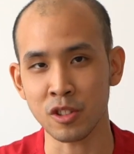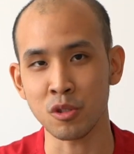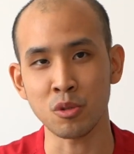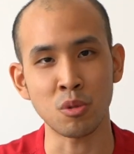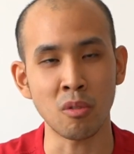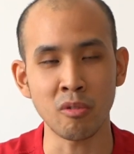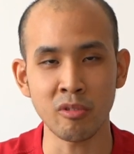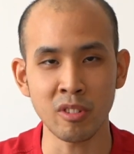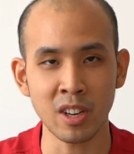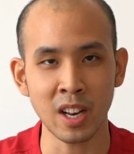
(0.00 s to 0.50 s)
that you
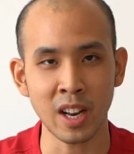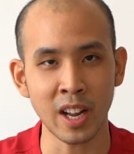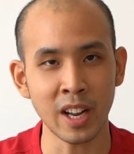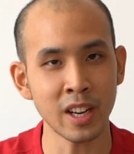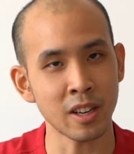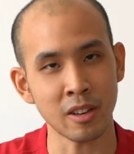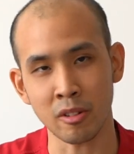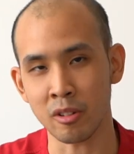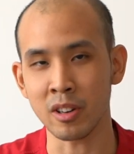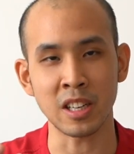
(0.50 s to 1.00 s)
don't really
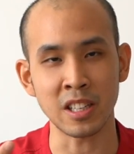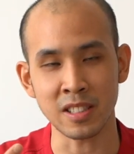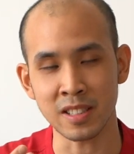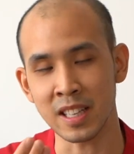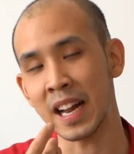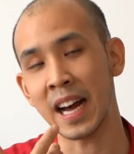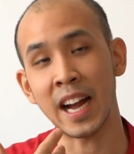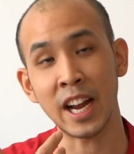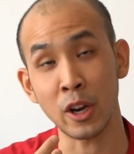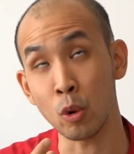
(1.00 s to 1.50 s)
like, or at least
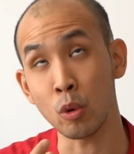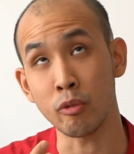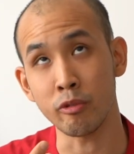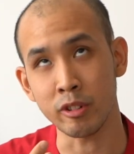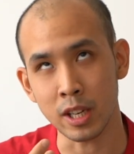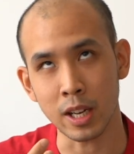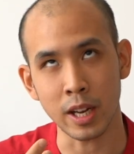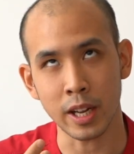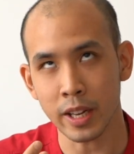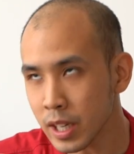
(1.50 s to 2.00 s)
that I don't
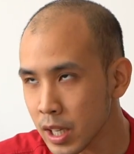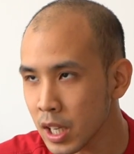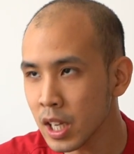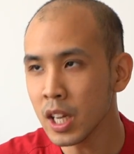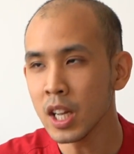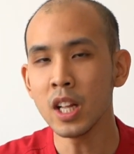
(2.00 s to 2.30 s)
really like.